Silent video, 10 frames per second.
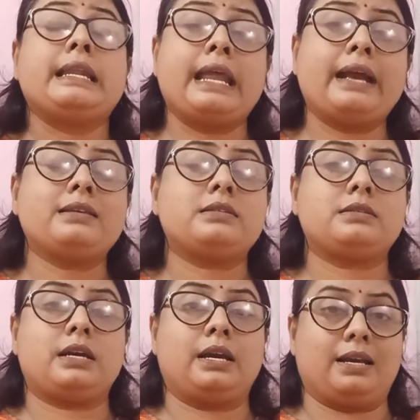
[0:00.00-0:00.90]

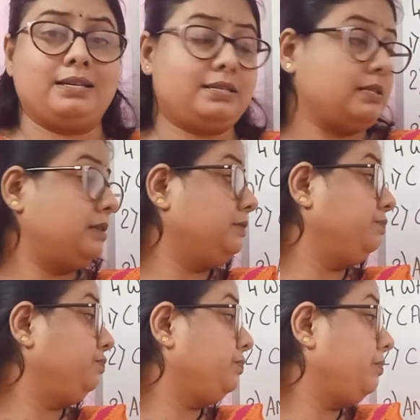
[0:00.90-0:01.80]
Next is
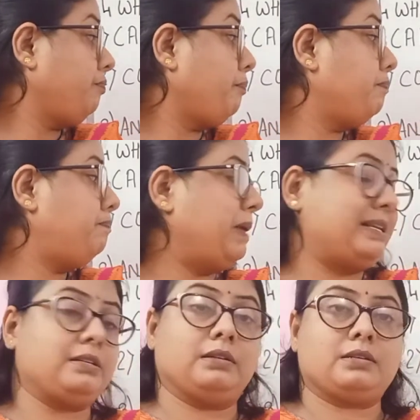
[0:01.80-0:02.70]

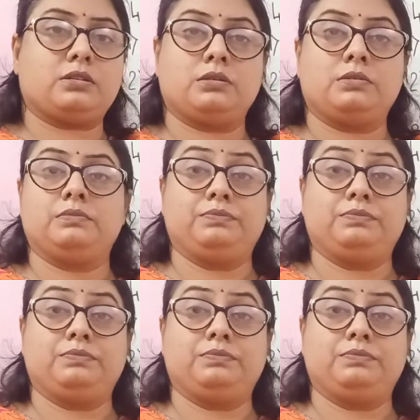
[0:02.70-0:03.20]
petals.